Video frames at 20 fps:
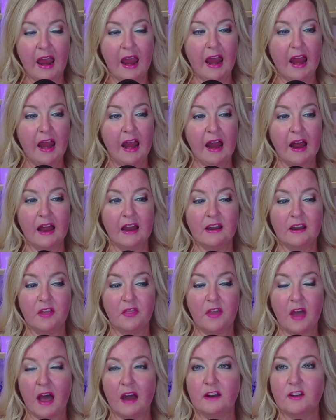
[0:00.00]
And
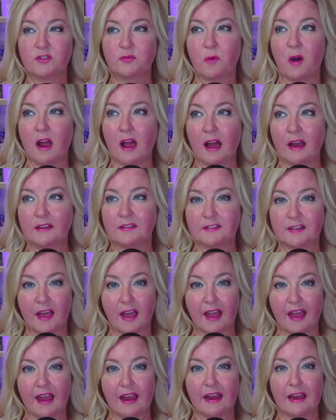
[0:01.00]
that is why I
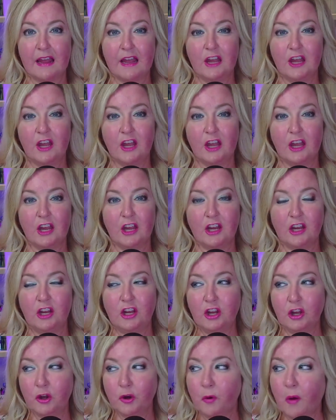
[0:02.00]
say
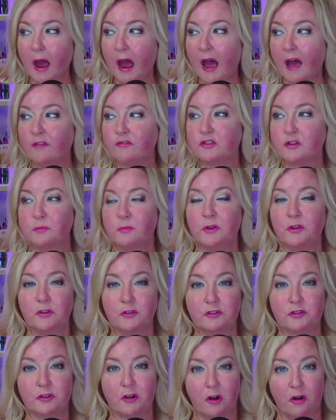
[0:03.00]
you have to
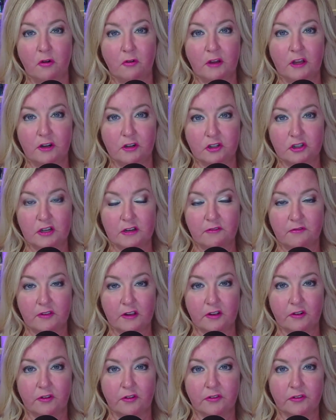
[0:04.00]
build your own energy
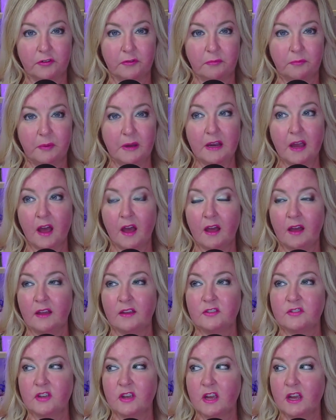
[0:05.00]
field,
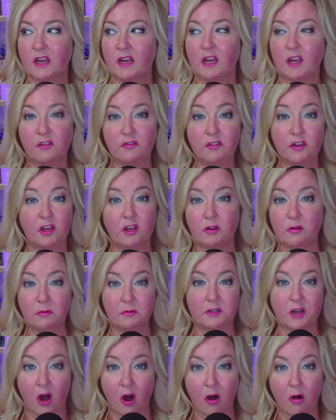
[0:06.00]
because if you
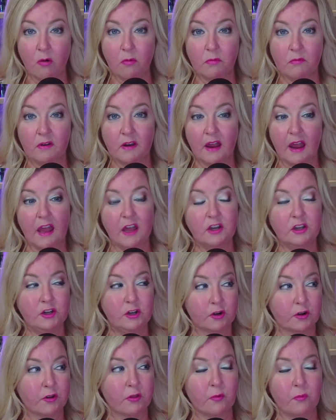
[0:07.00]
don't, and
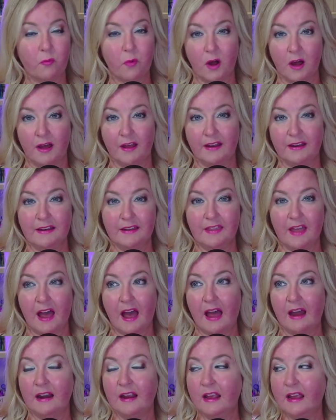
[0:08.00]
you're the one
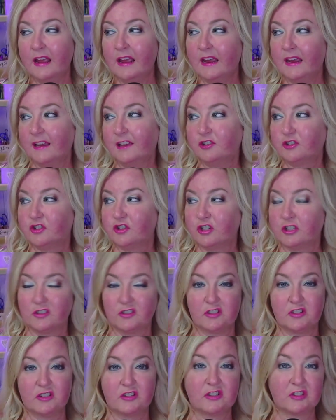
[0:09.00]
that is
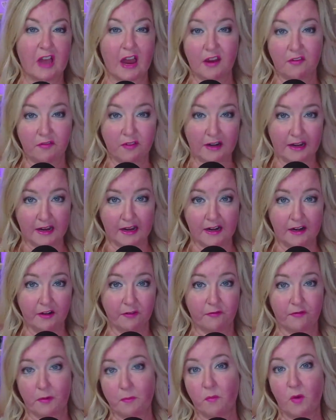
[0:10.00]
just
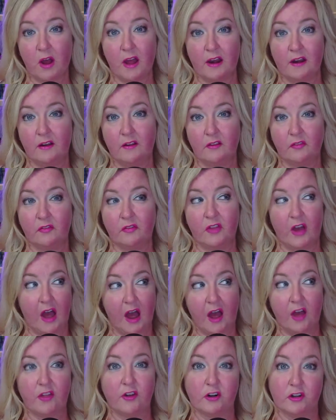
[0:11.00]
siphoning from what the
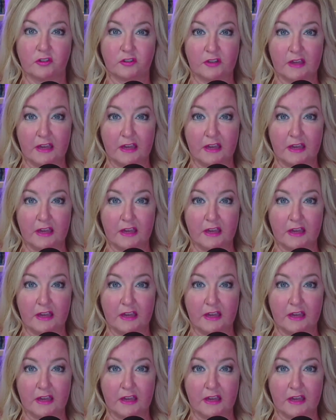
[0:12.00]
others